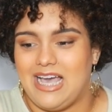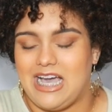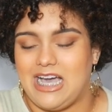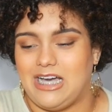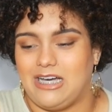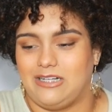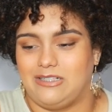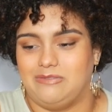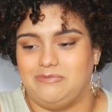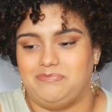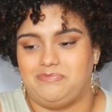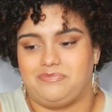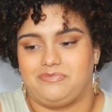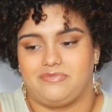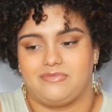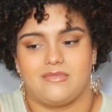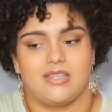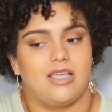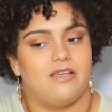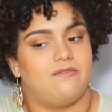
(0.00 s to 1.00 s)
Um,
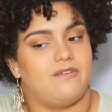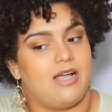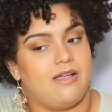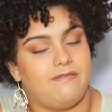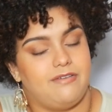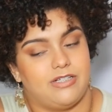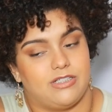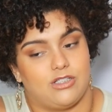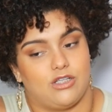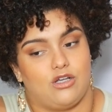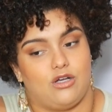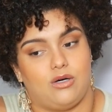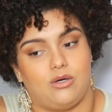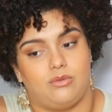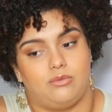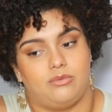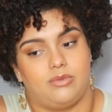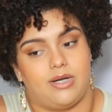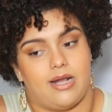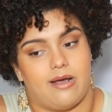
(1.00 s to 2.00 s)
Five years ago,
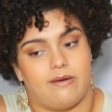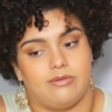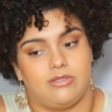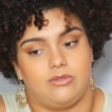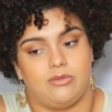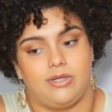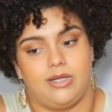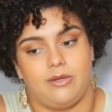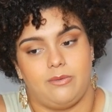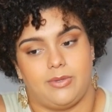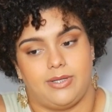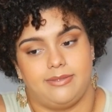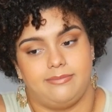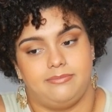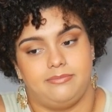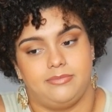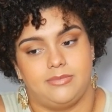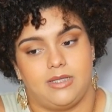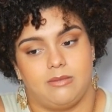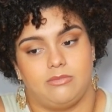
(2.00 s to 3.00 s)
when I was 21,
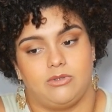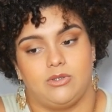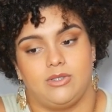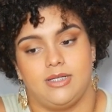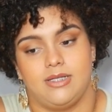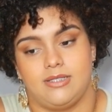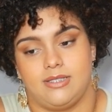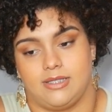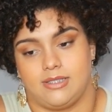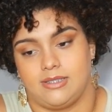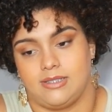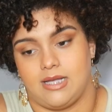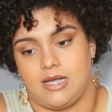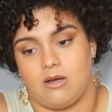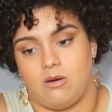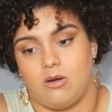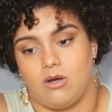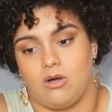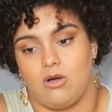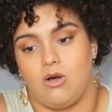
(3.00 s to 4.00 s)
I'm 26 now,
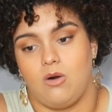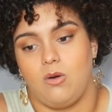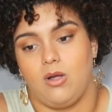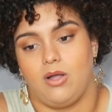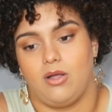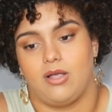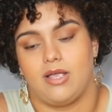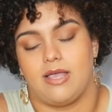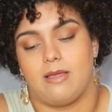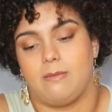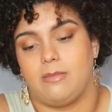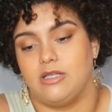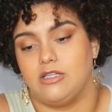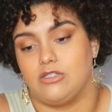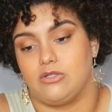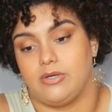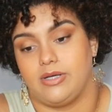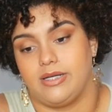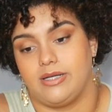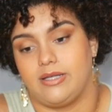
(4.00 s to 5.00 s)
a coworker gave me a
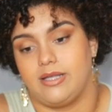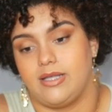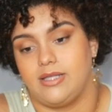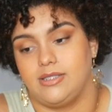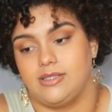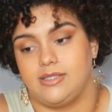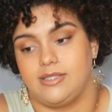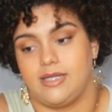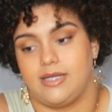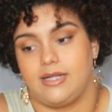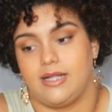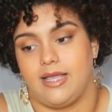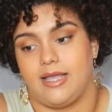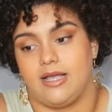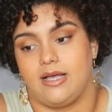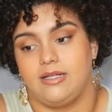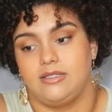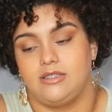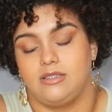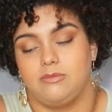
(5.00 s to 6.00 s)
drink and said a
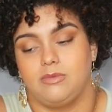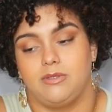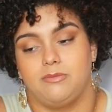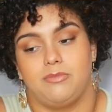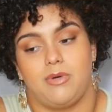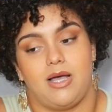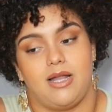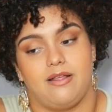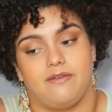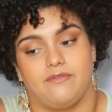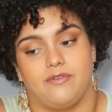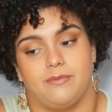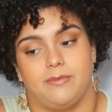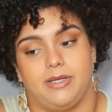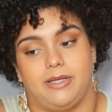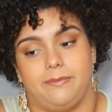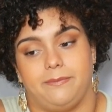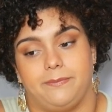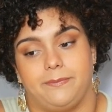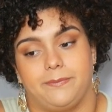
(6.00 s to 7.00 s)
customer bought it for me.